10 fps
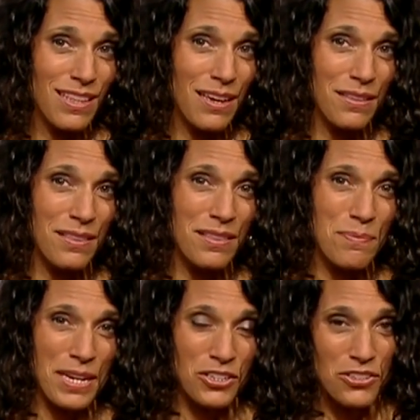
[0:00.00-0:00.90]
that the
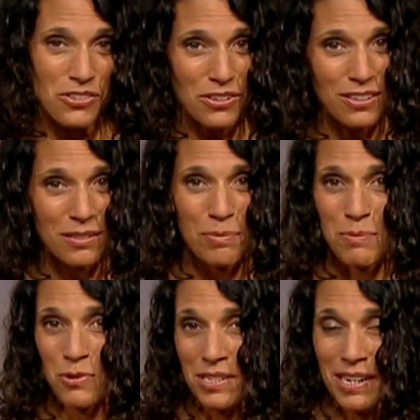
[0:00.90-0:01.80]
patients or
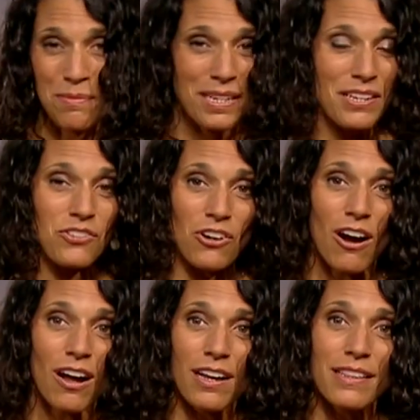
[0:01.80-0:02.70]
people with diabetes are
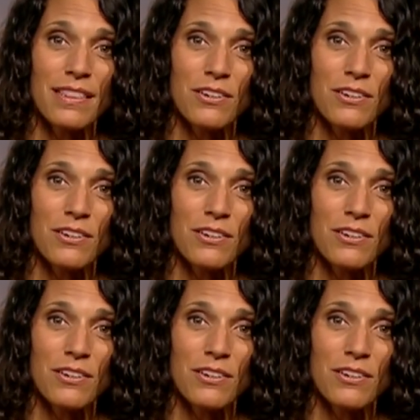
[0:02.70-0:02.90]
on.